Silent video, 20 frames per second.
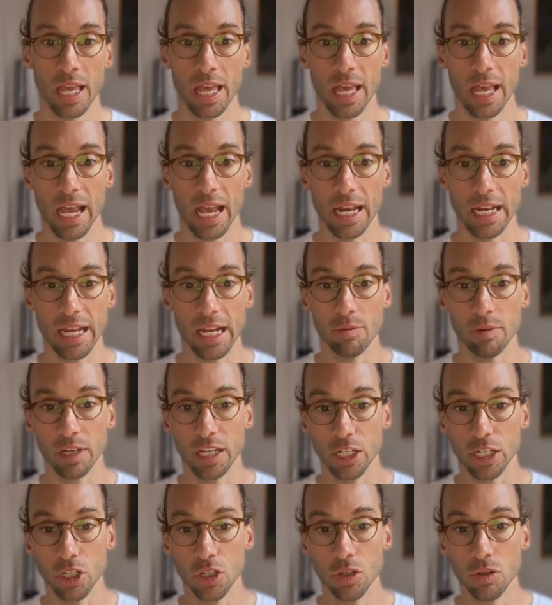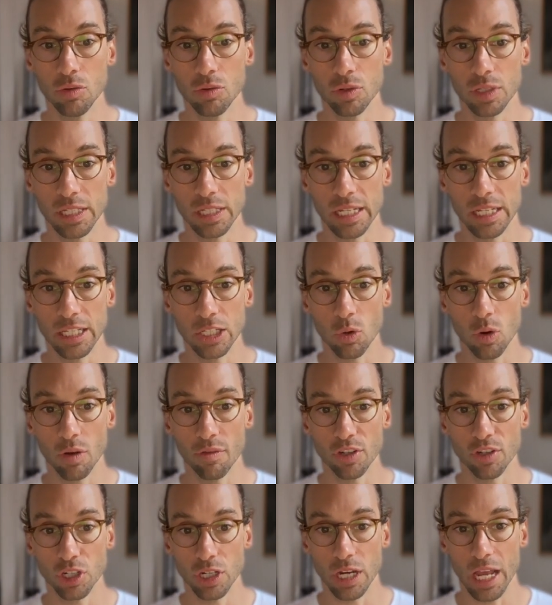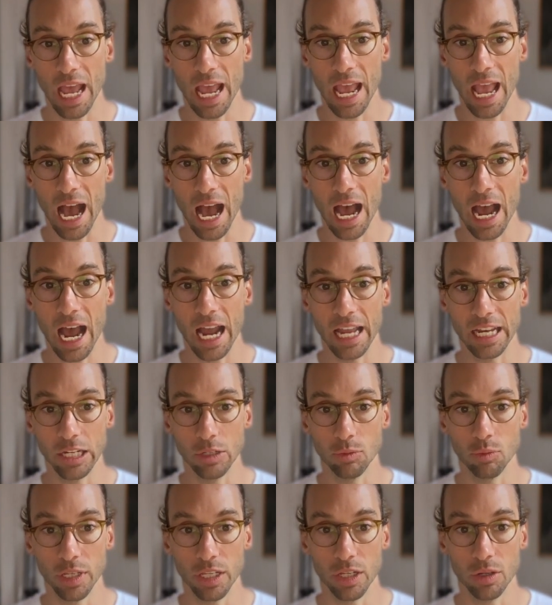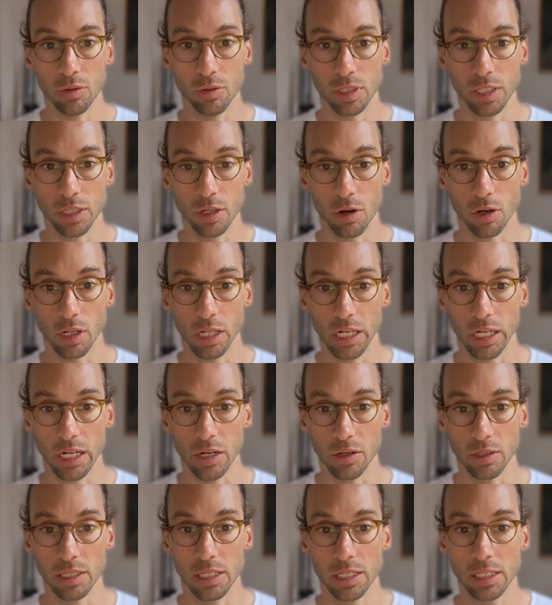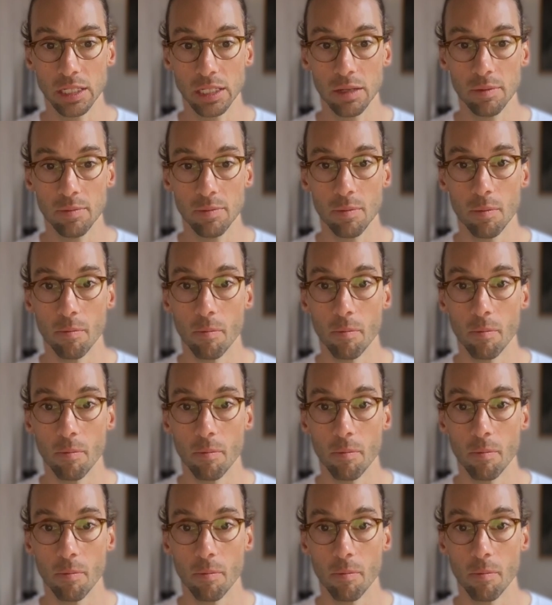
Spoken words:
And then we can use these coefficient AI that we use in our linear system,